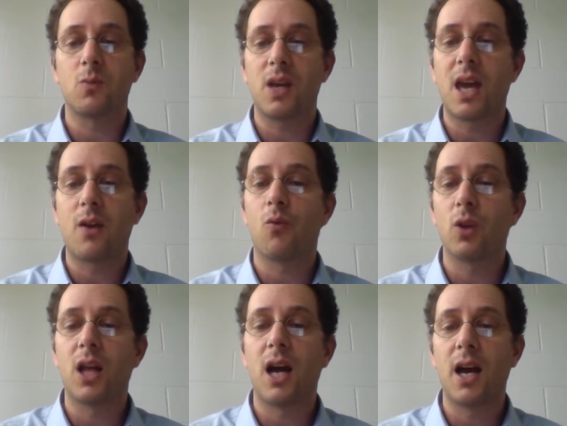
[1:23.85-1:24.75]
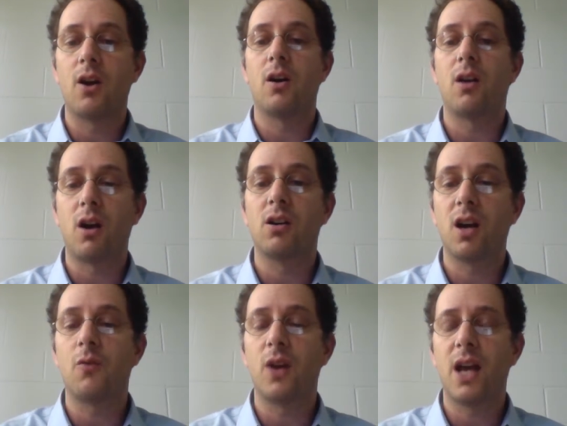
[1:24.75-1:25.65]
We can't rely on our, our
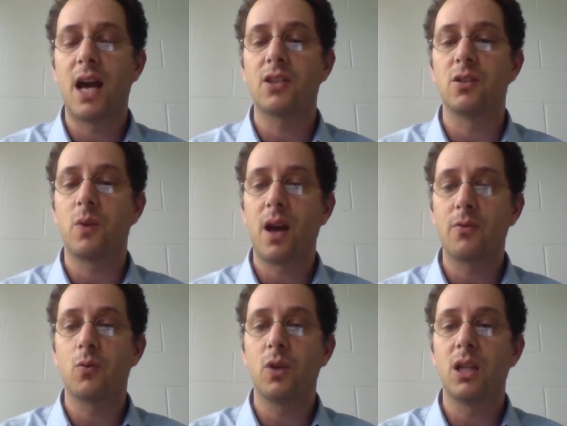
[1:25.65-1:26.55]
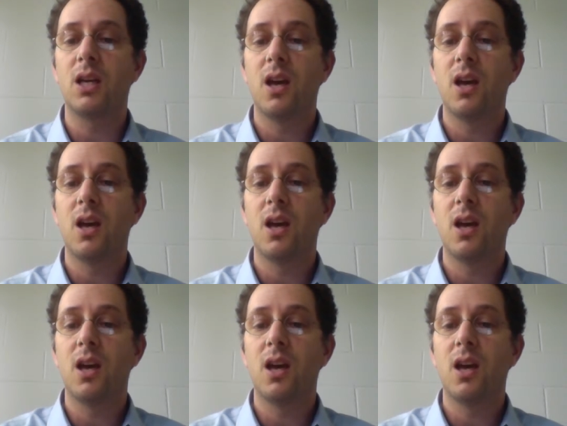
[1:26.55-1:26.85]
gut reactions. We have to really